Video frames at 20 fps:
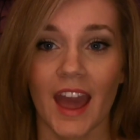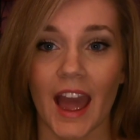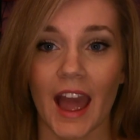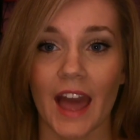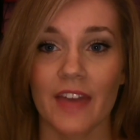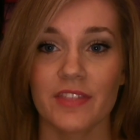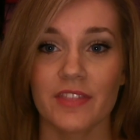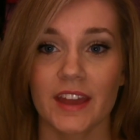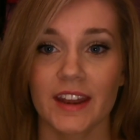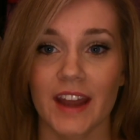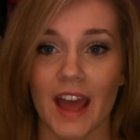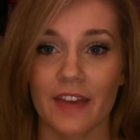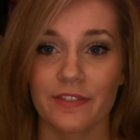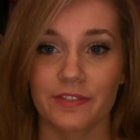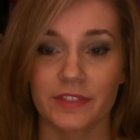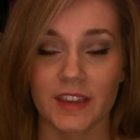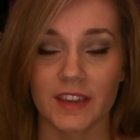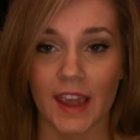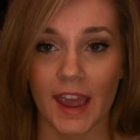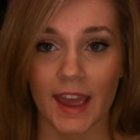And then
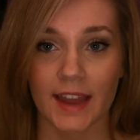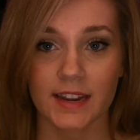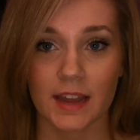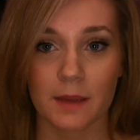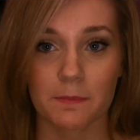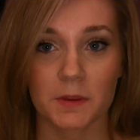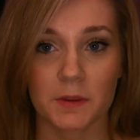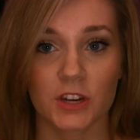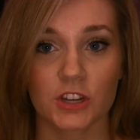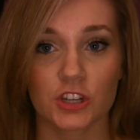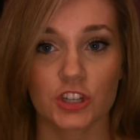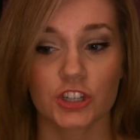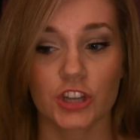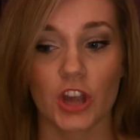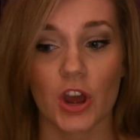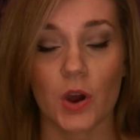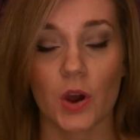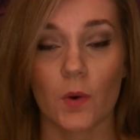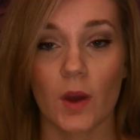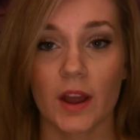at the end, I'm going to
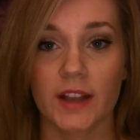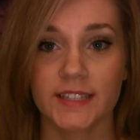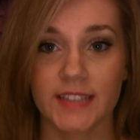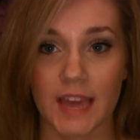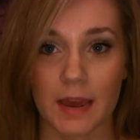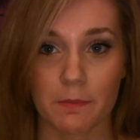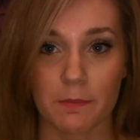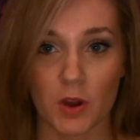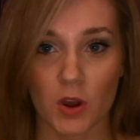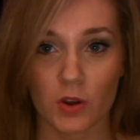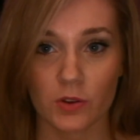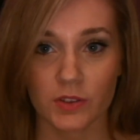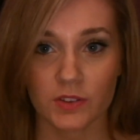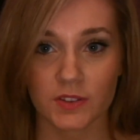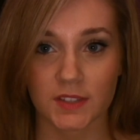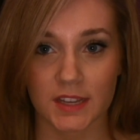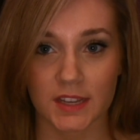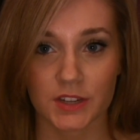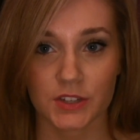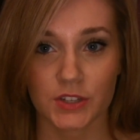show a demo
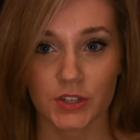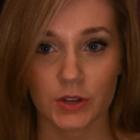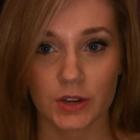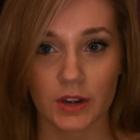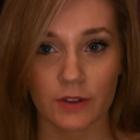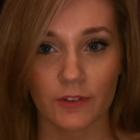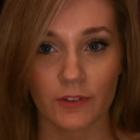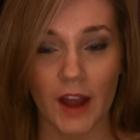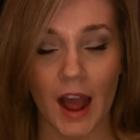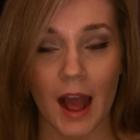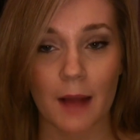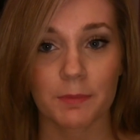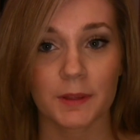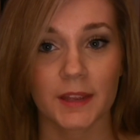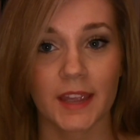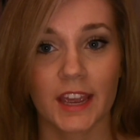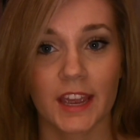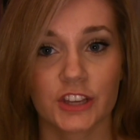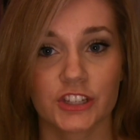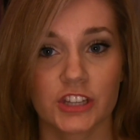using two different
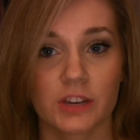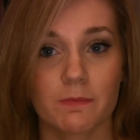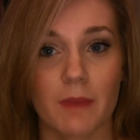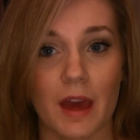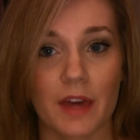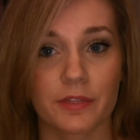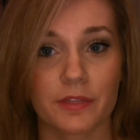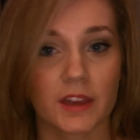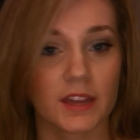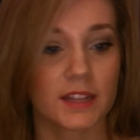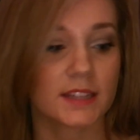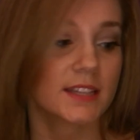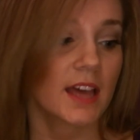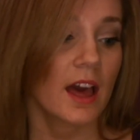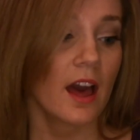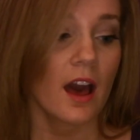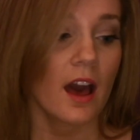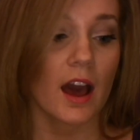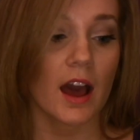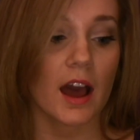application methods
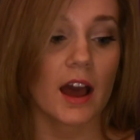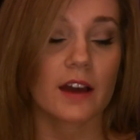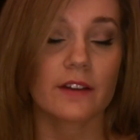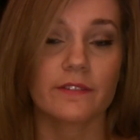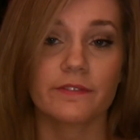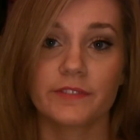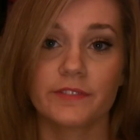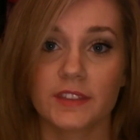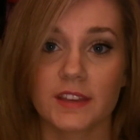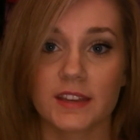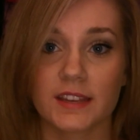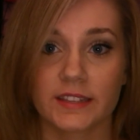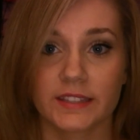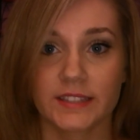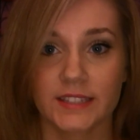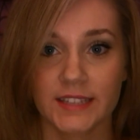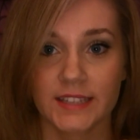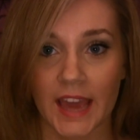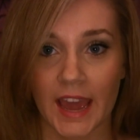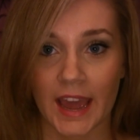of
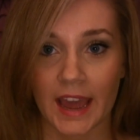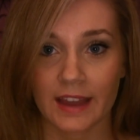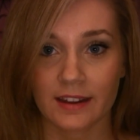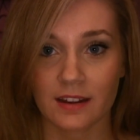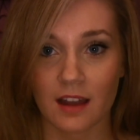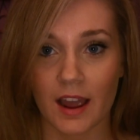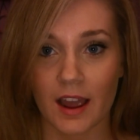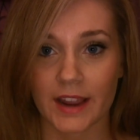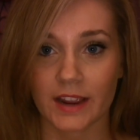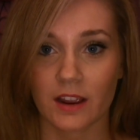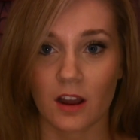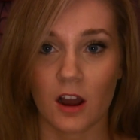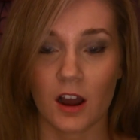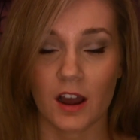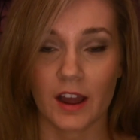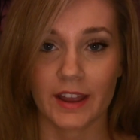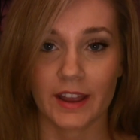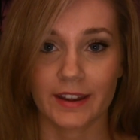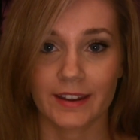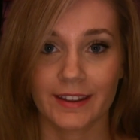this Tan
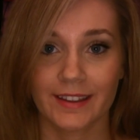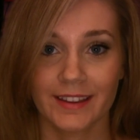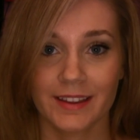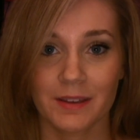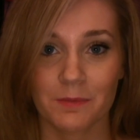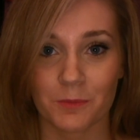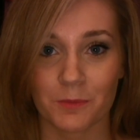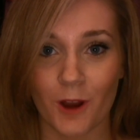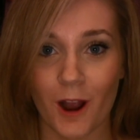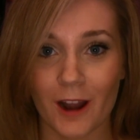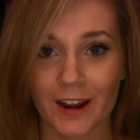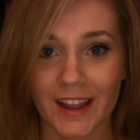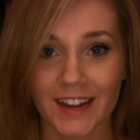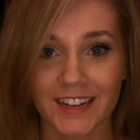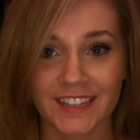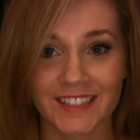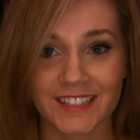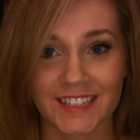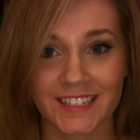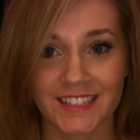Icon
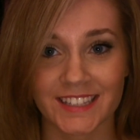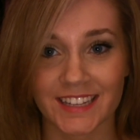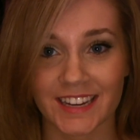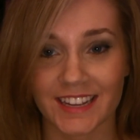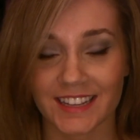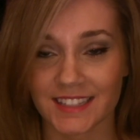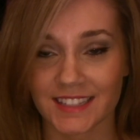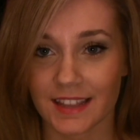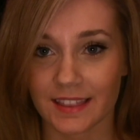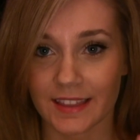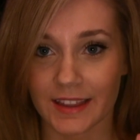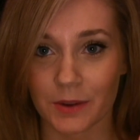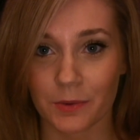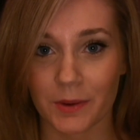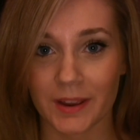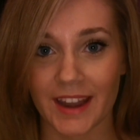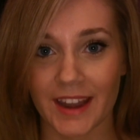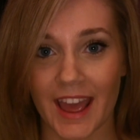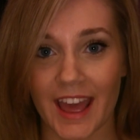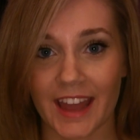product, since it is a
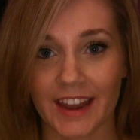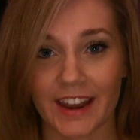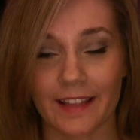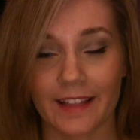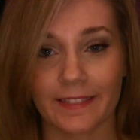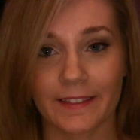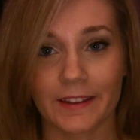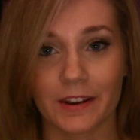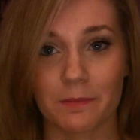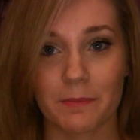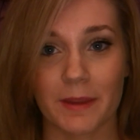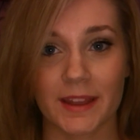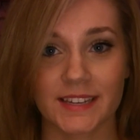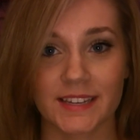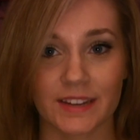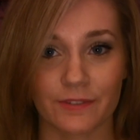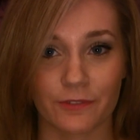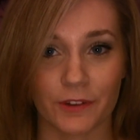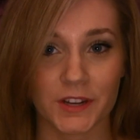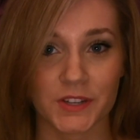liquid and a little bit
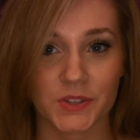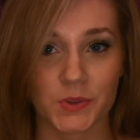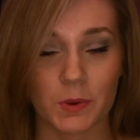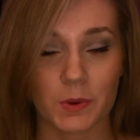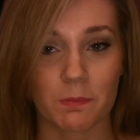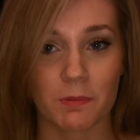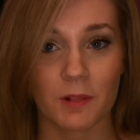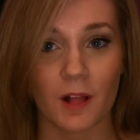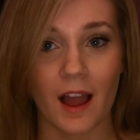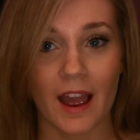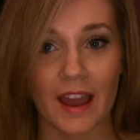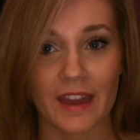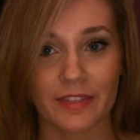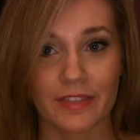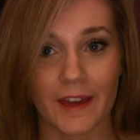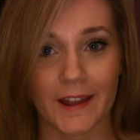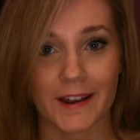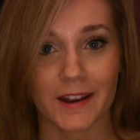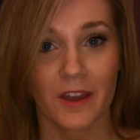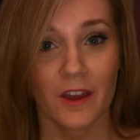different to apply
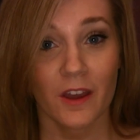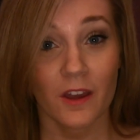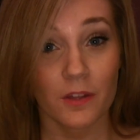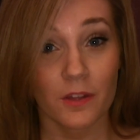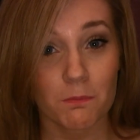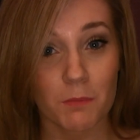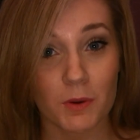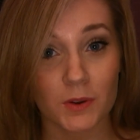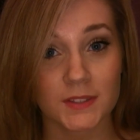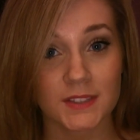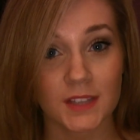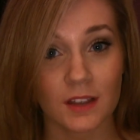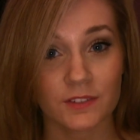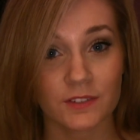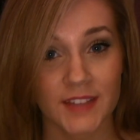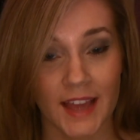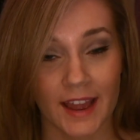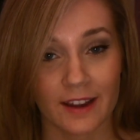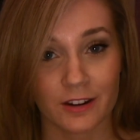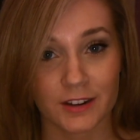than most
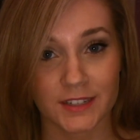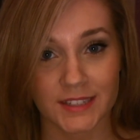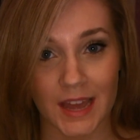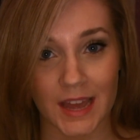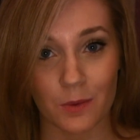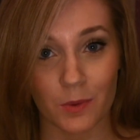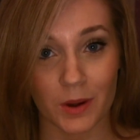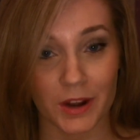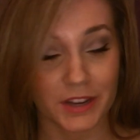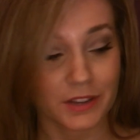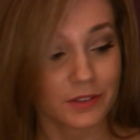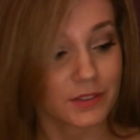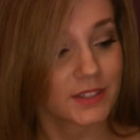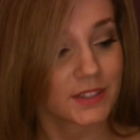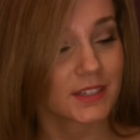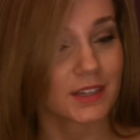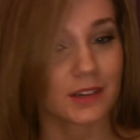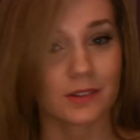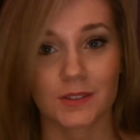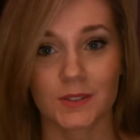self-tanners that we're
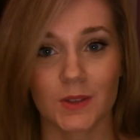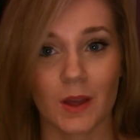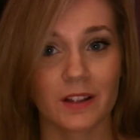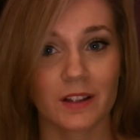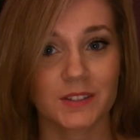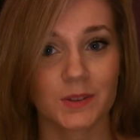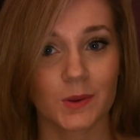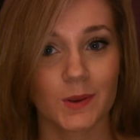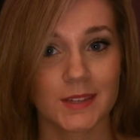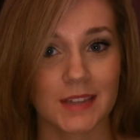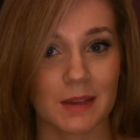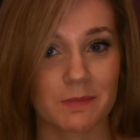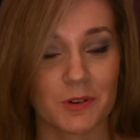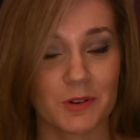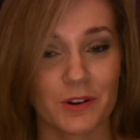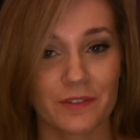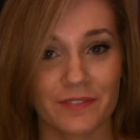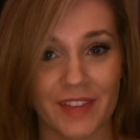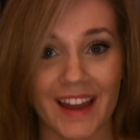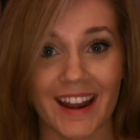used to. So I'll do a demo
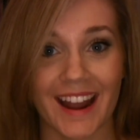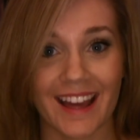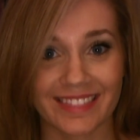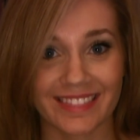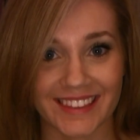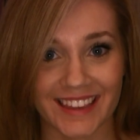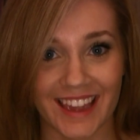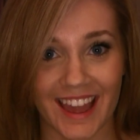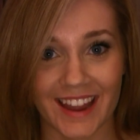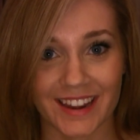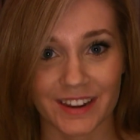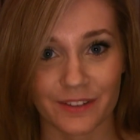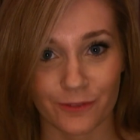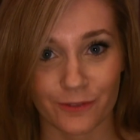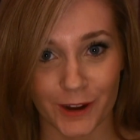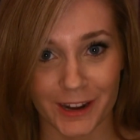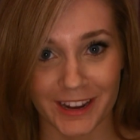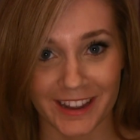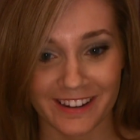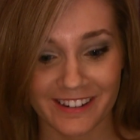of that at the end
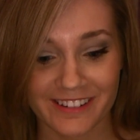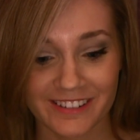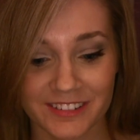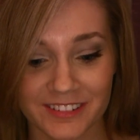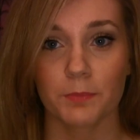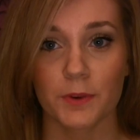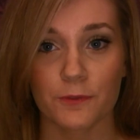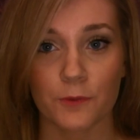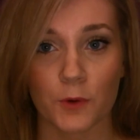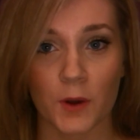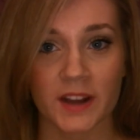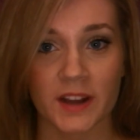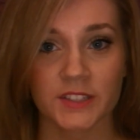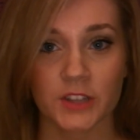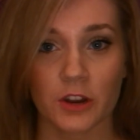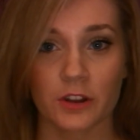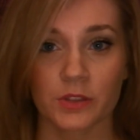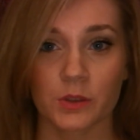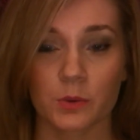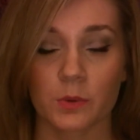for you. Before I
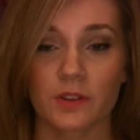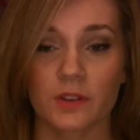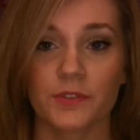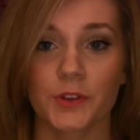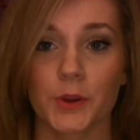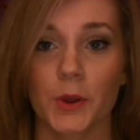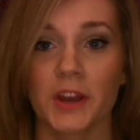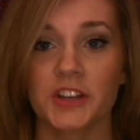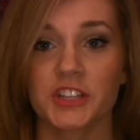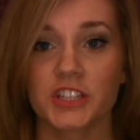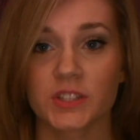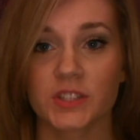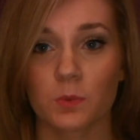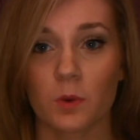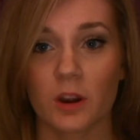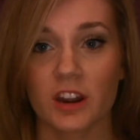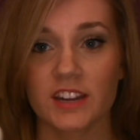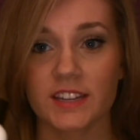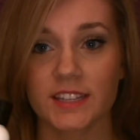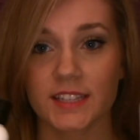start the review, I just
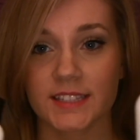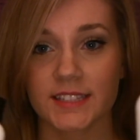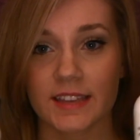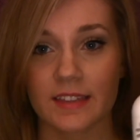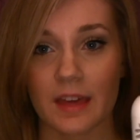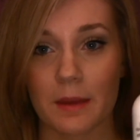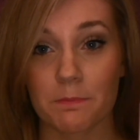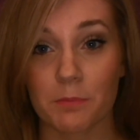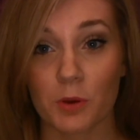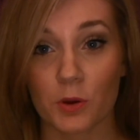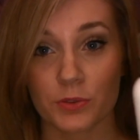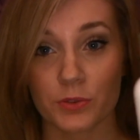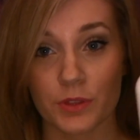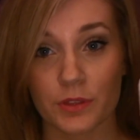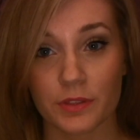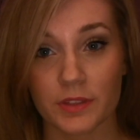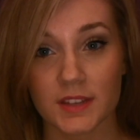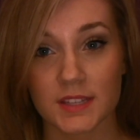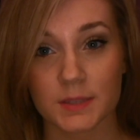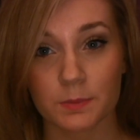wanted to say that both
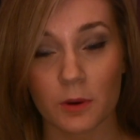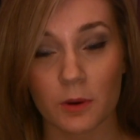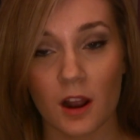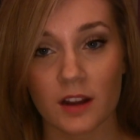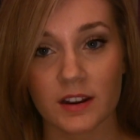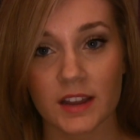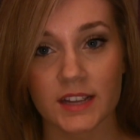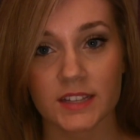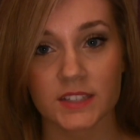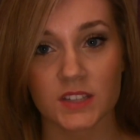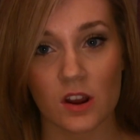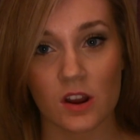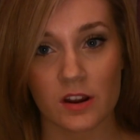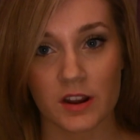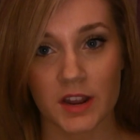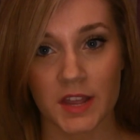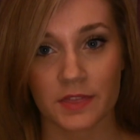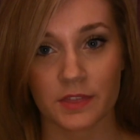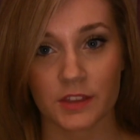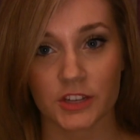of these products are
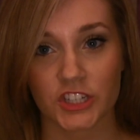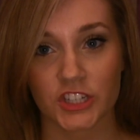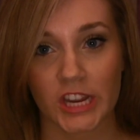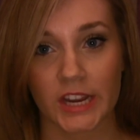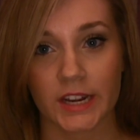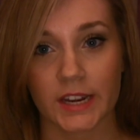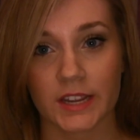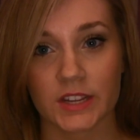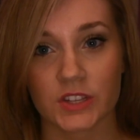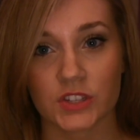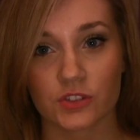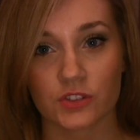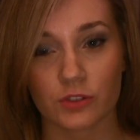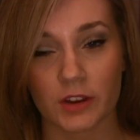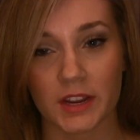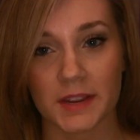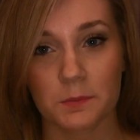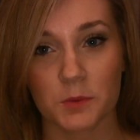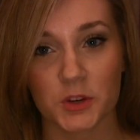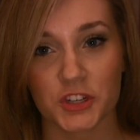in the shade
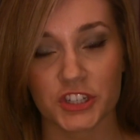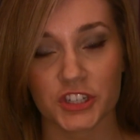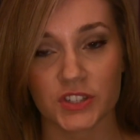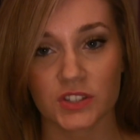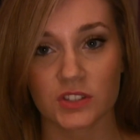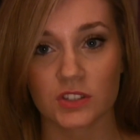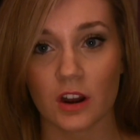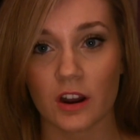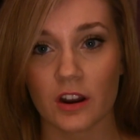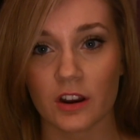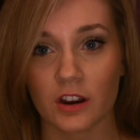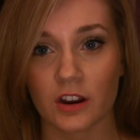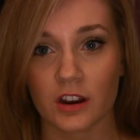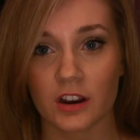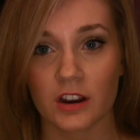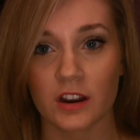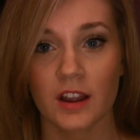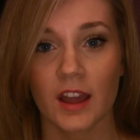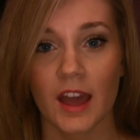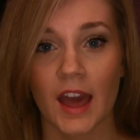Extreme, which is
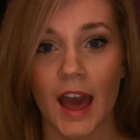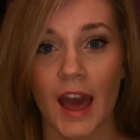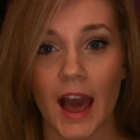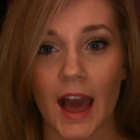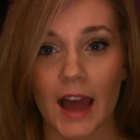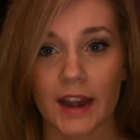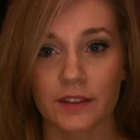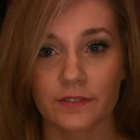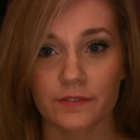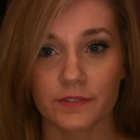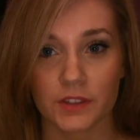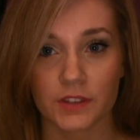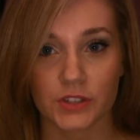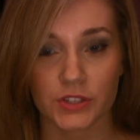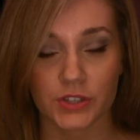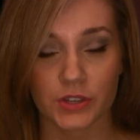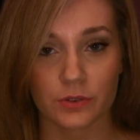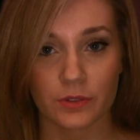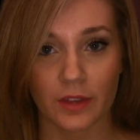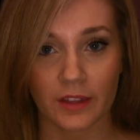darker out of the
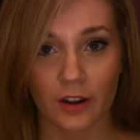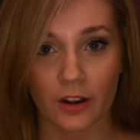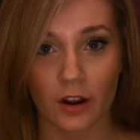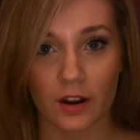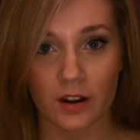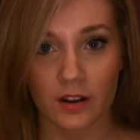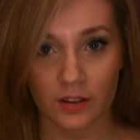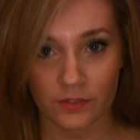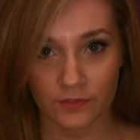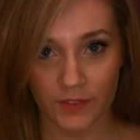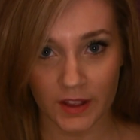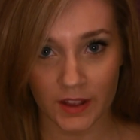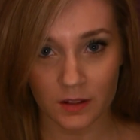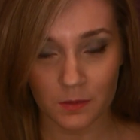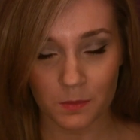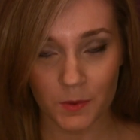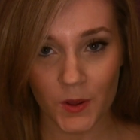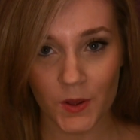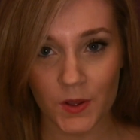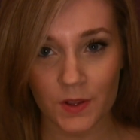two that are
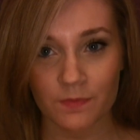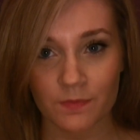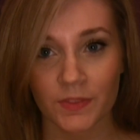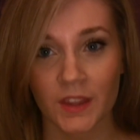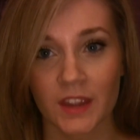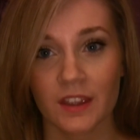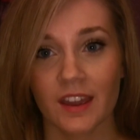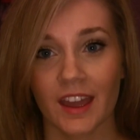available.